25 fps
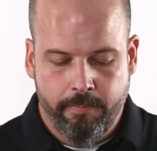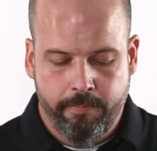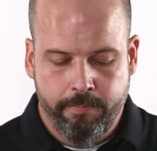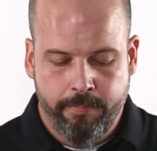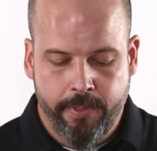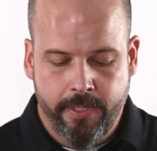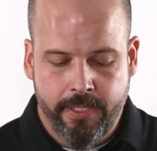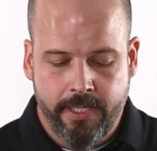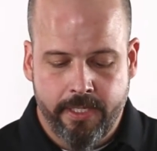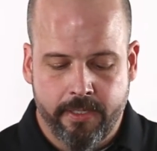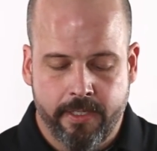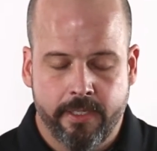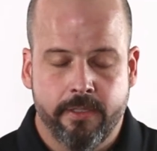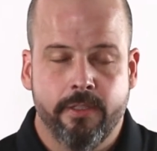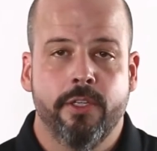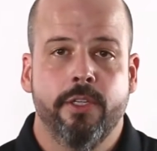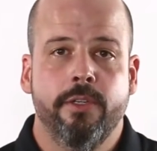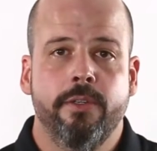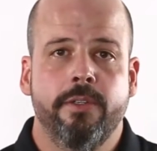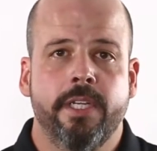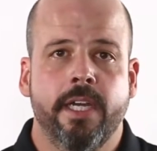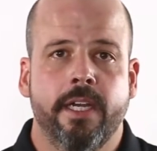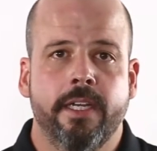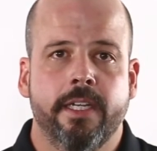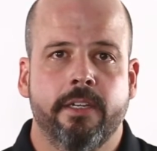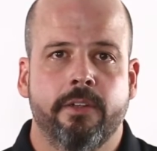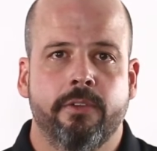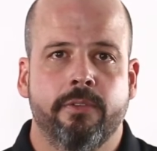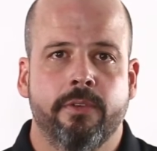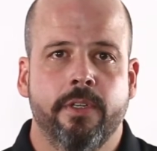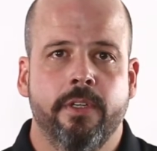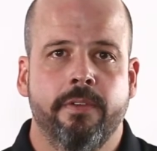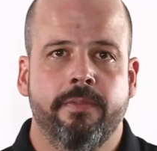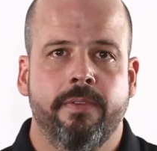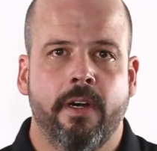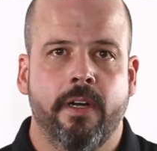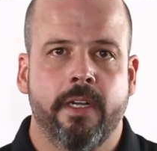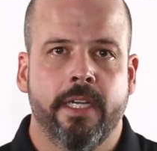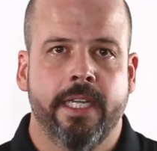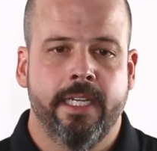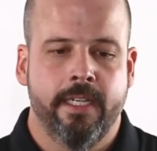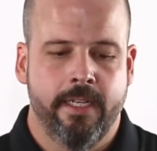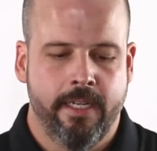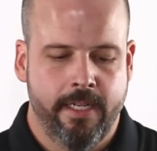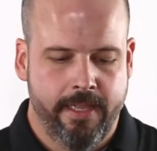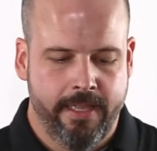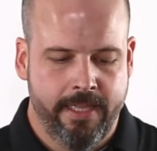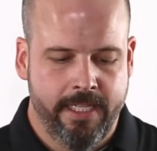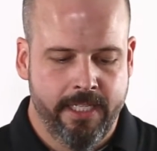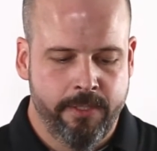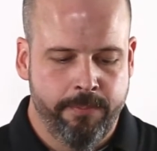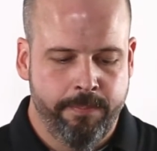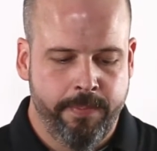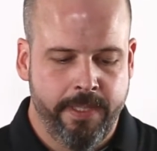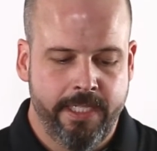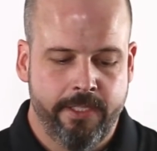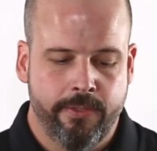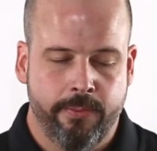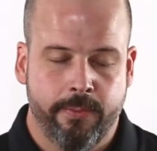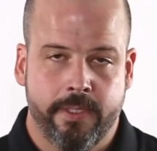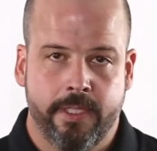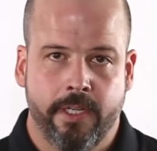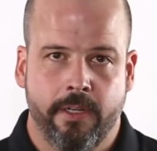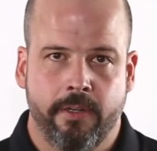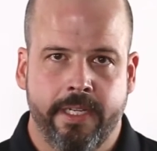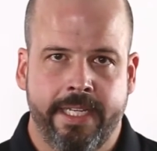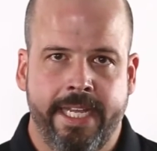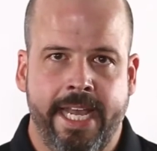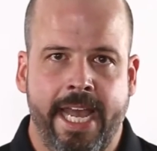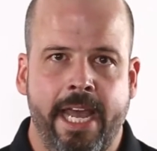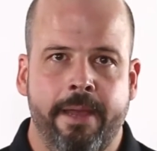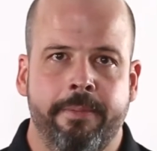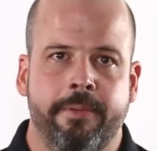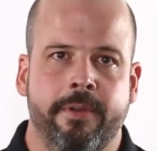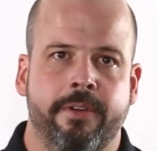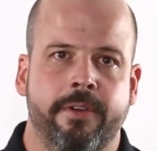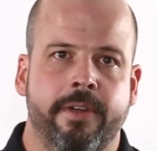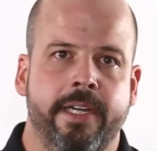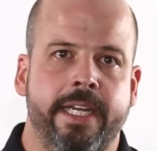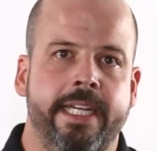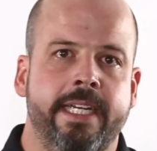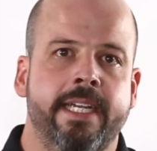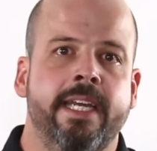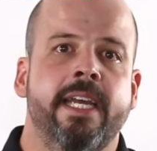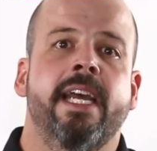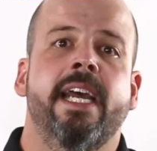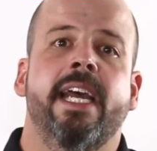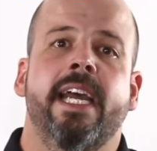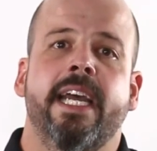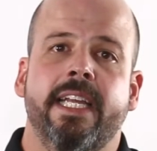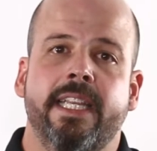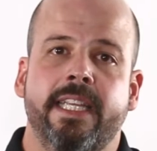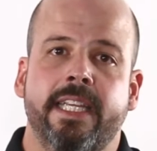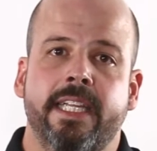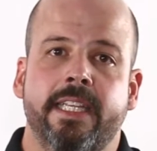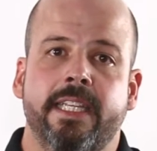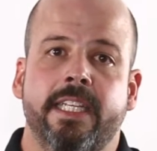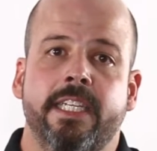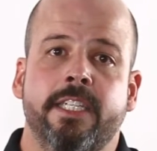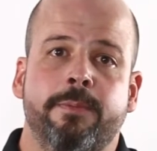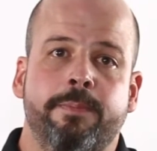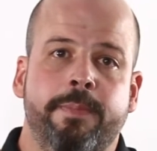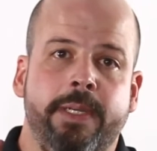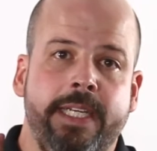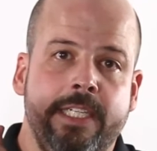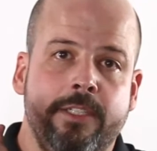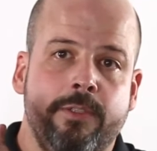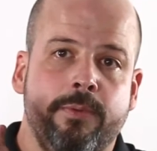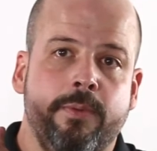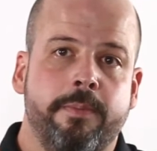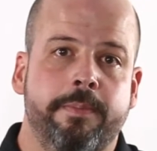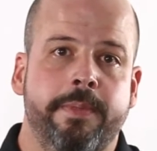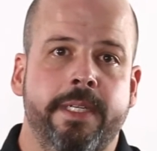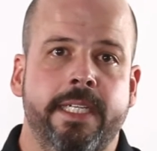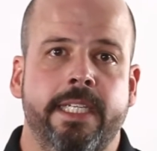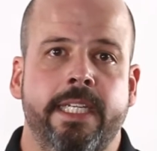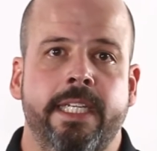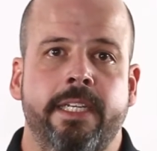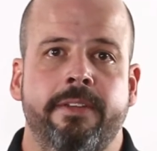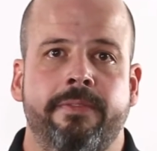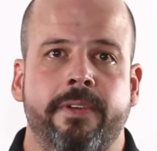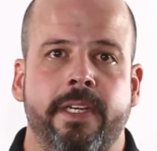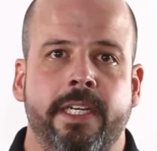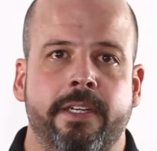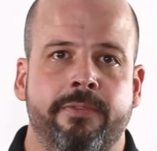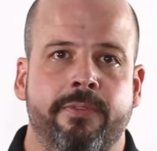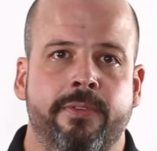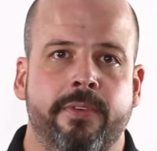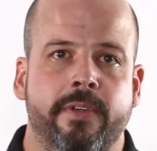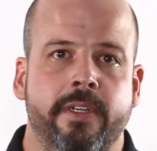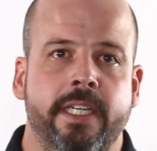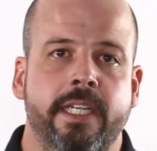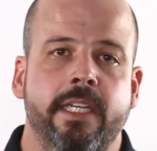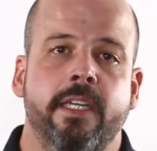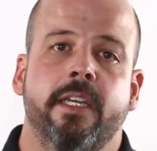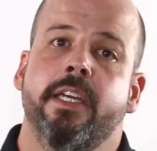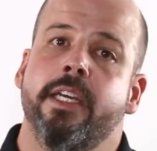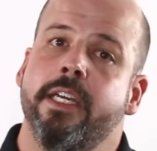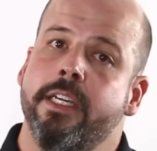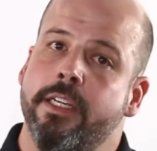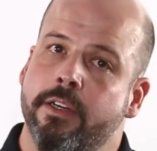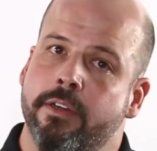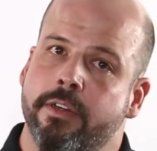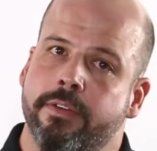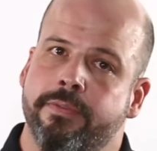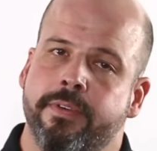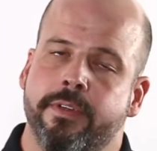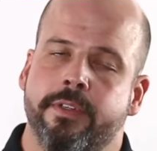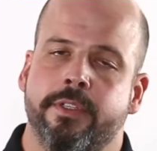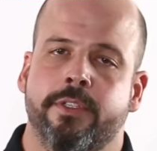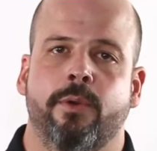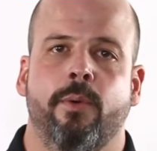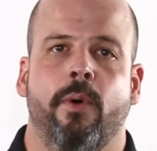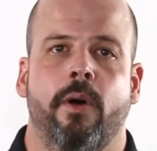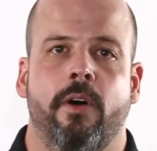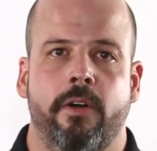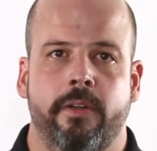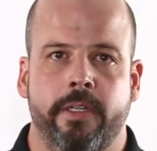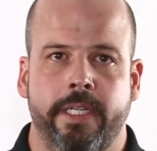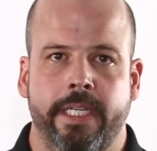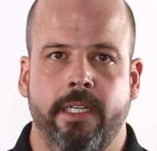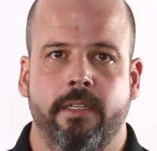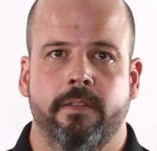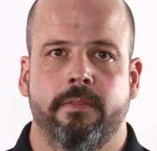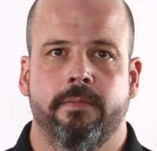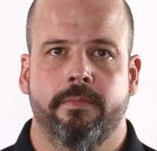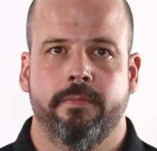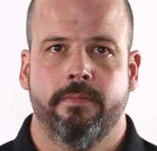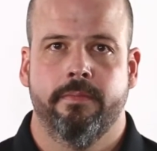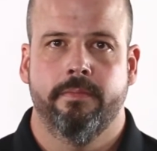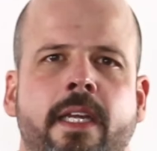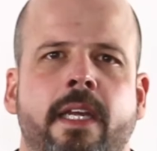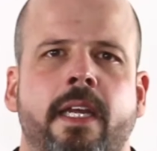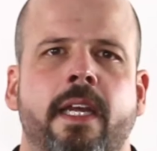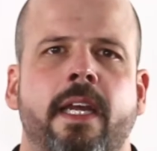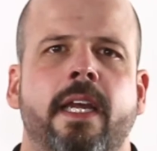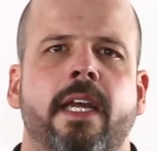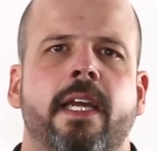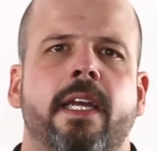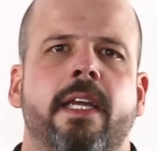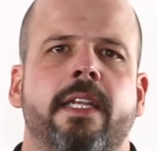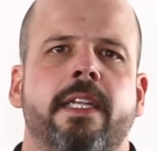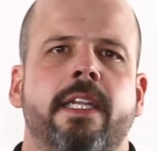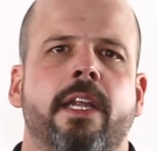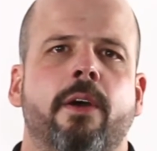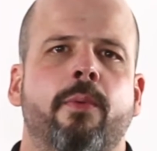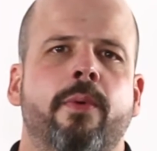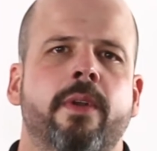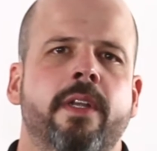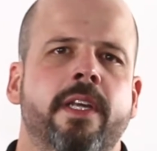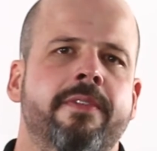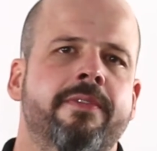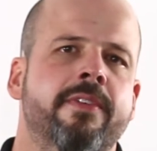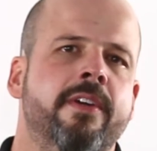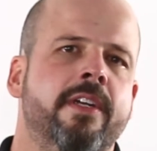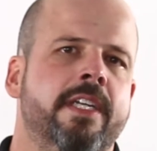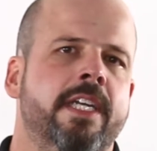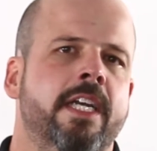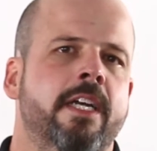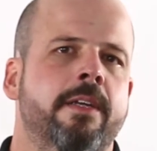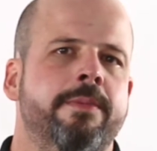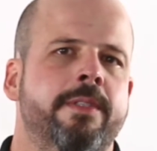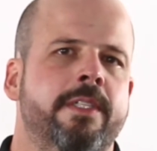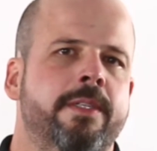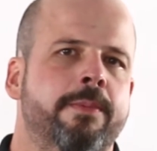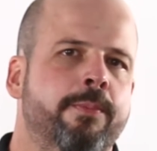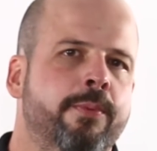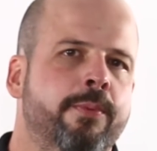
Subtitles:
put the new tongue and groove on it. This piece would go to cabin grade, and then this piece would be defect-free and go to first quality. Now, whenever it comes to